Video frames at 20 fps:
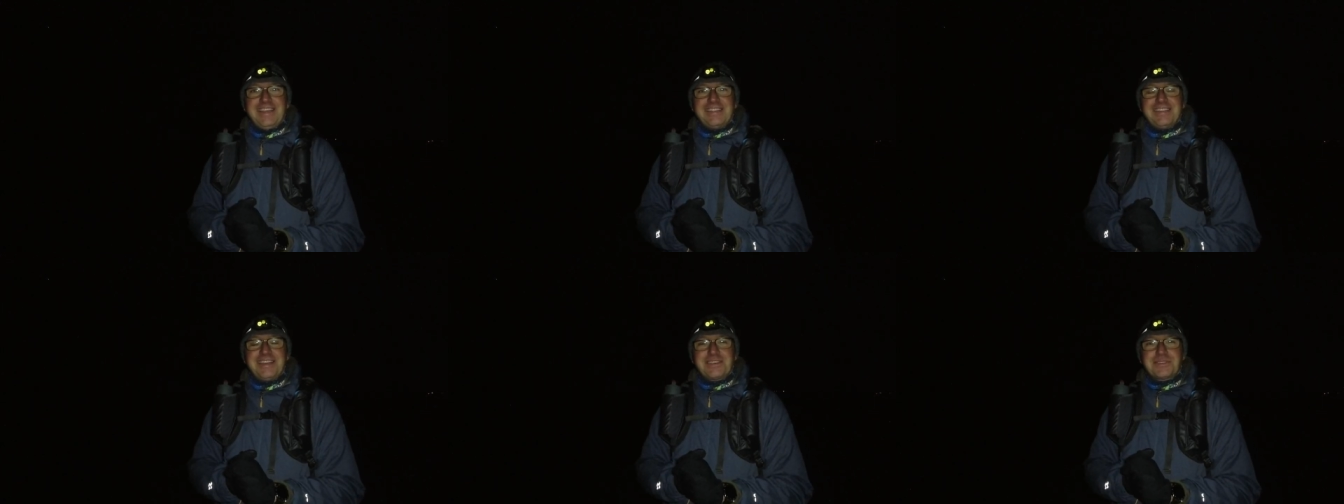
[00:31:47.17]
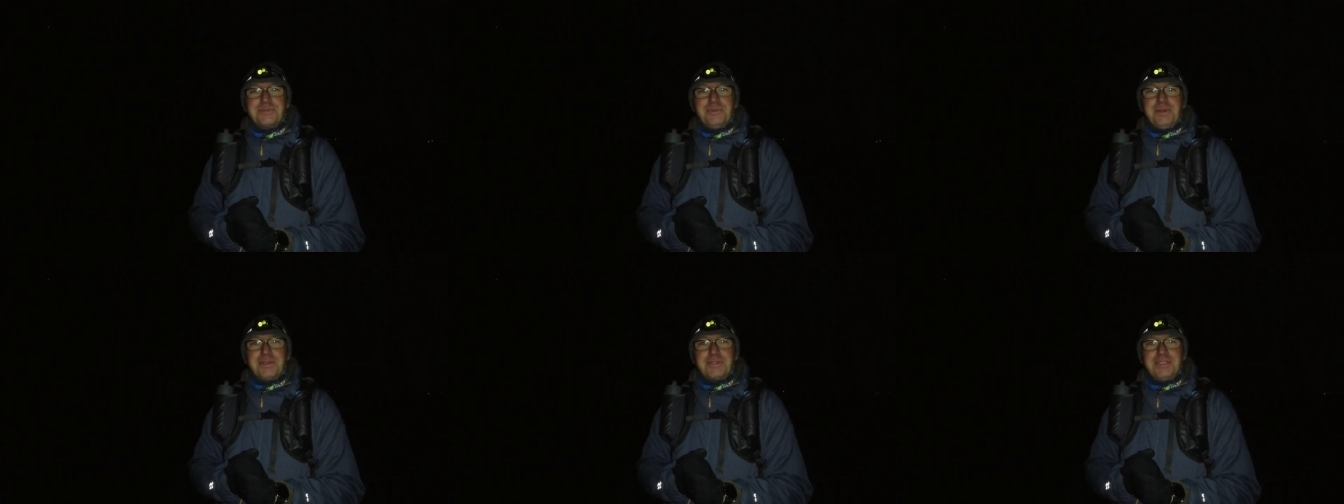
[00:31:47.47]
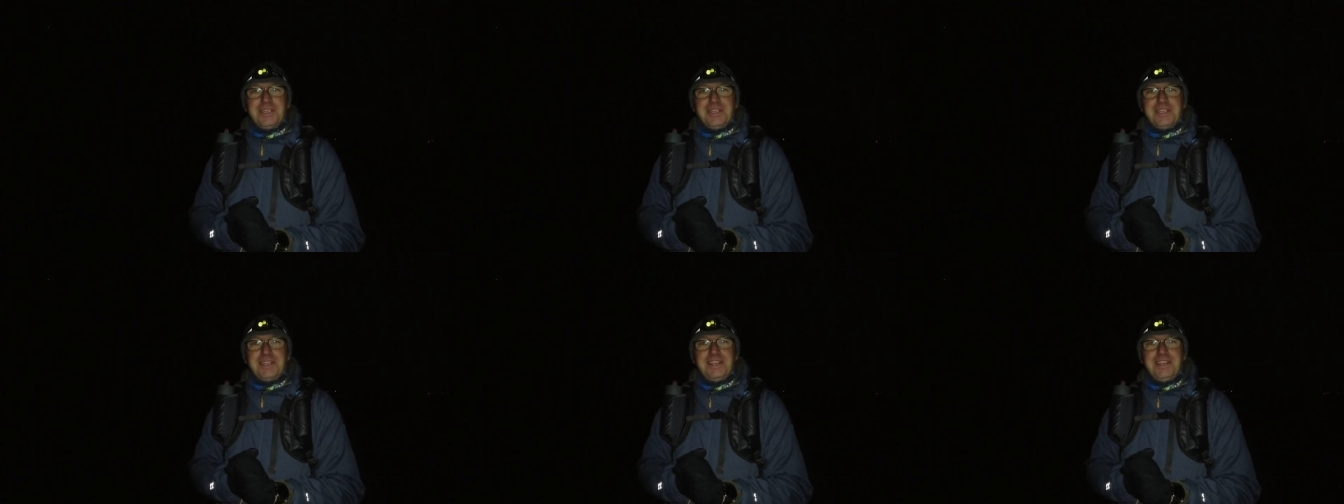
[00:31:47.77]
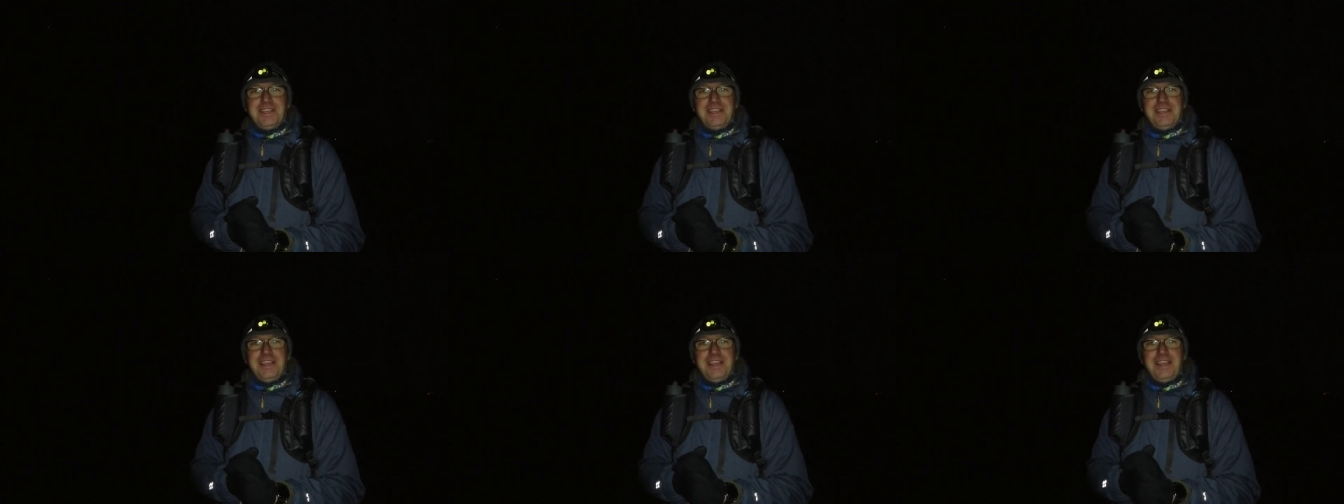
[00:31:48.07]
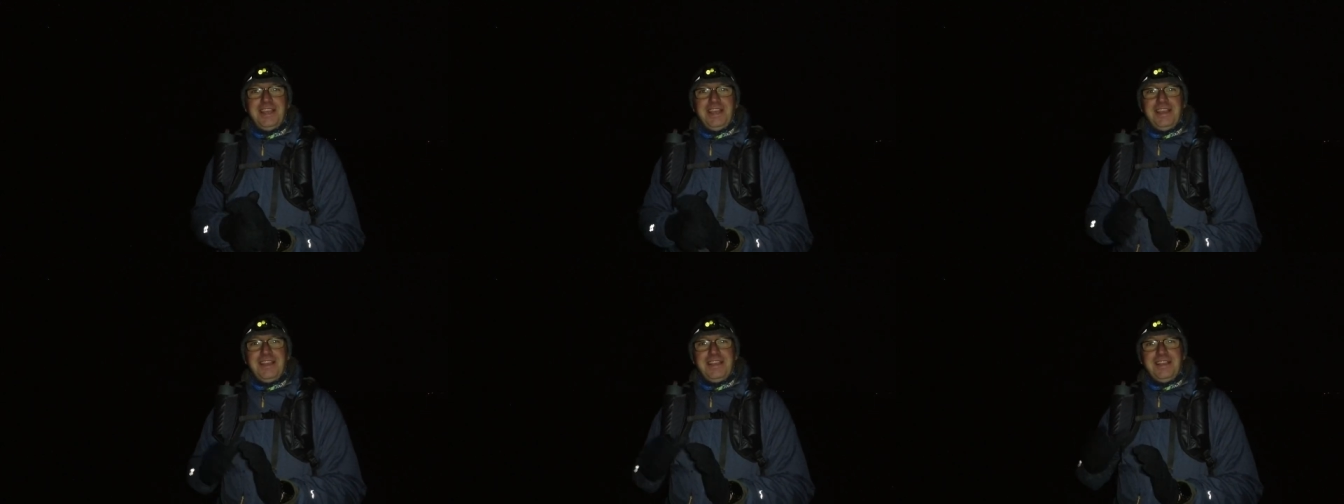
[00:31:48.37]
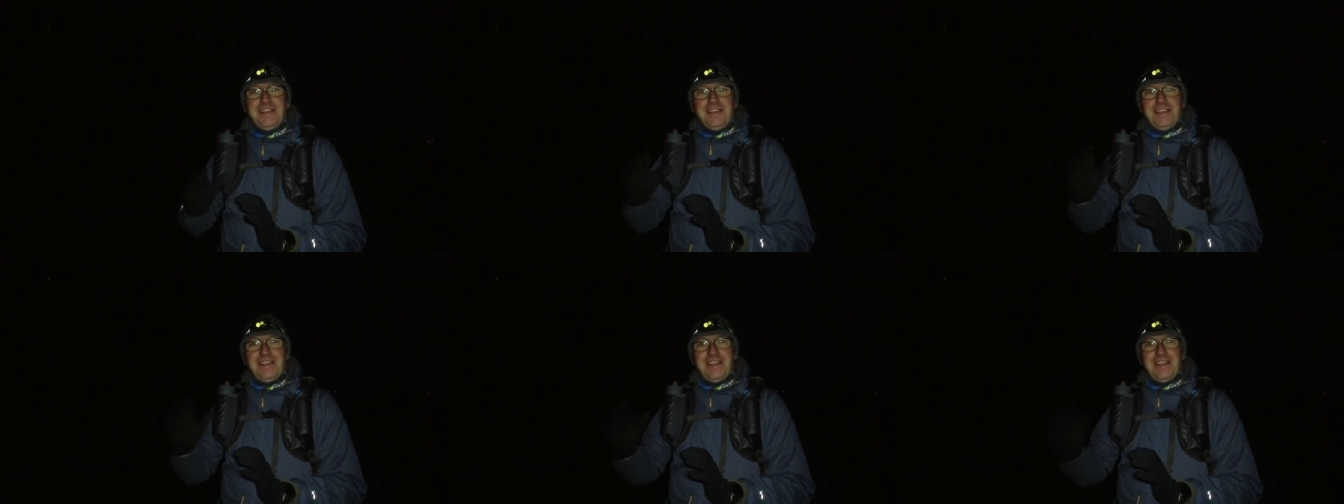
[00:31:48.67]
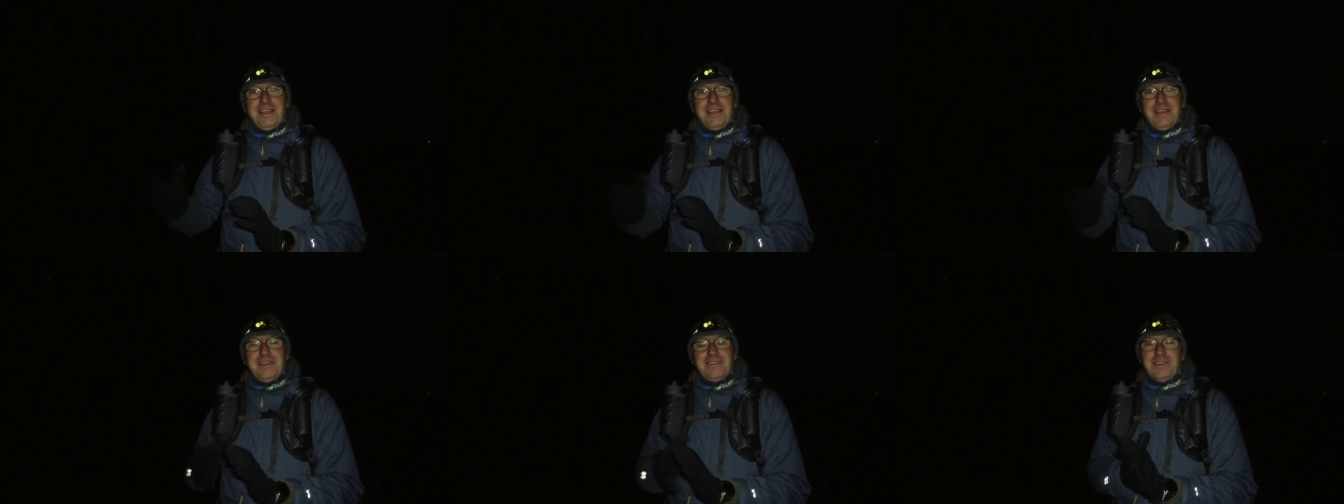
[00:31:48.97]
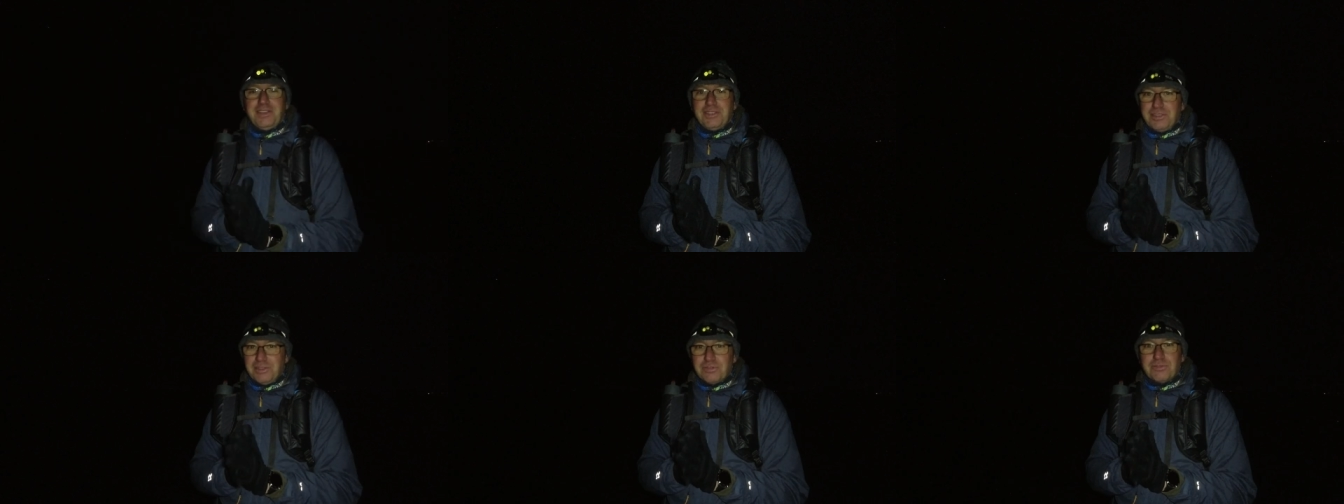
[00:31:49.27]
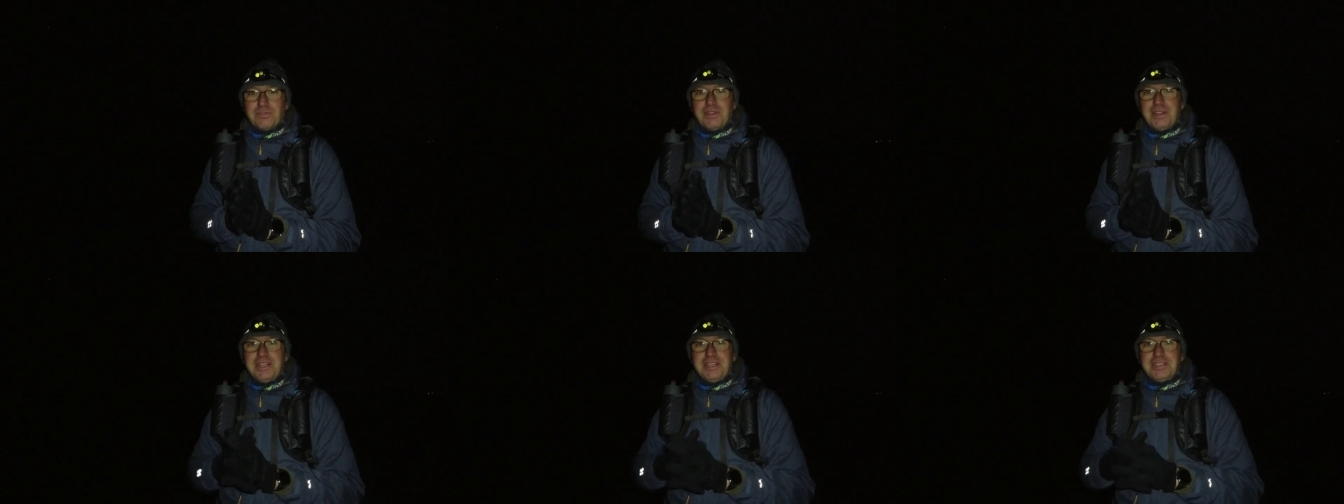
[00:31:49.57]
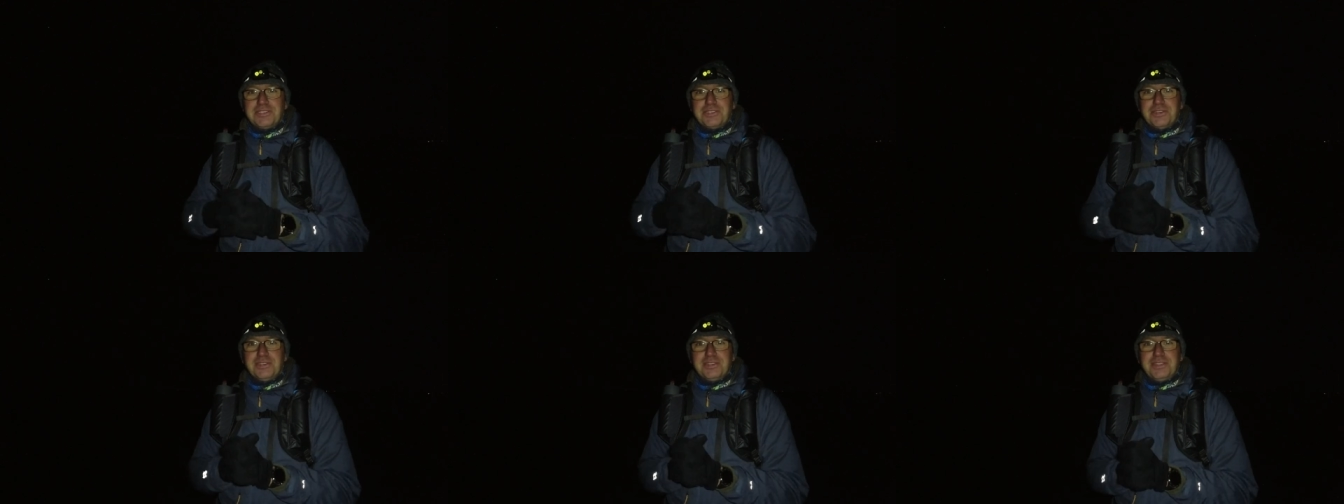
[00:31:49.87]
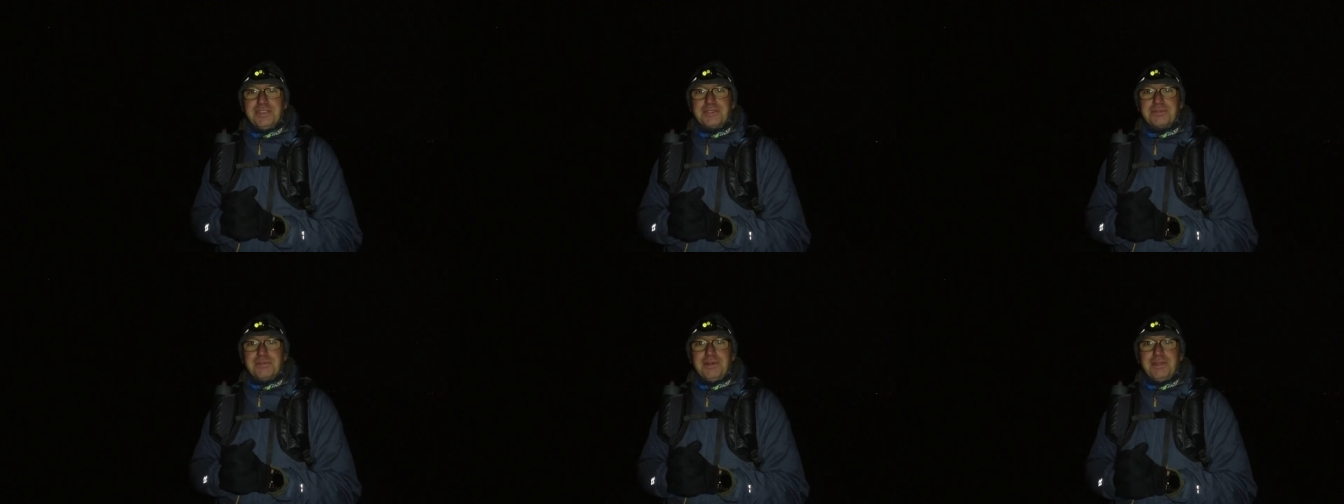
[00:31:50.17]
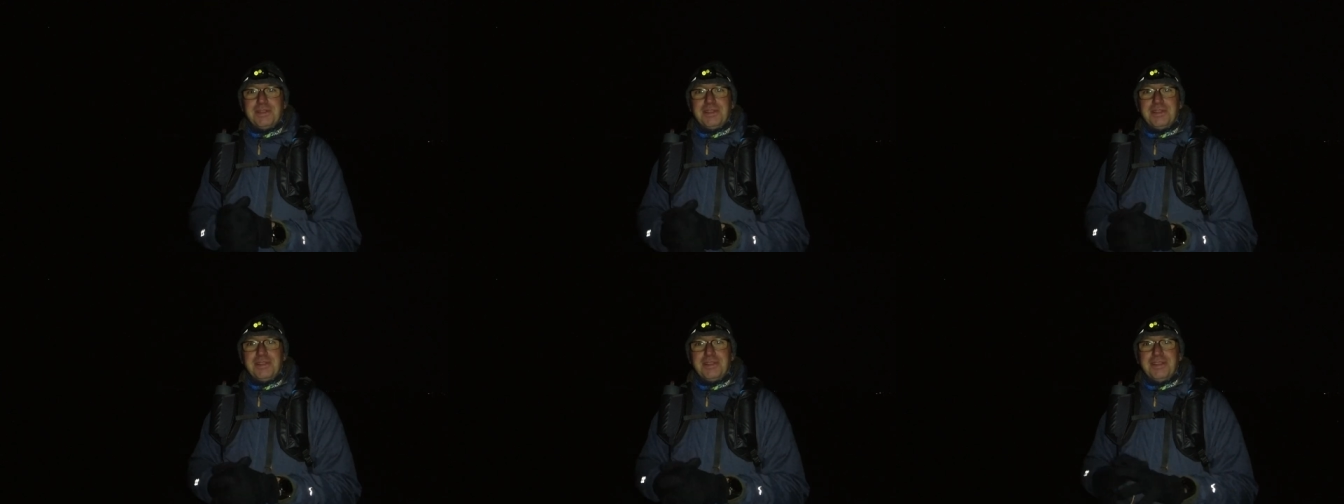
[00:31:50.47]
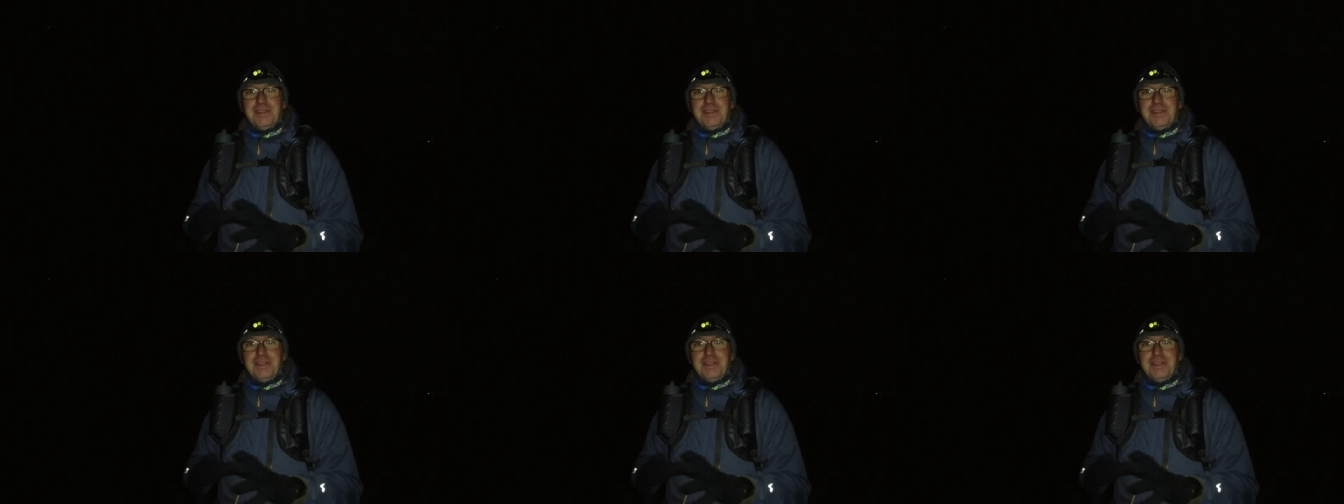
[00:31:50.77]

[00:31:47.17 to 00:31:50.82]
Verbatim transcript: Thanks for watching. I hope you really enjoyed this one.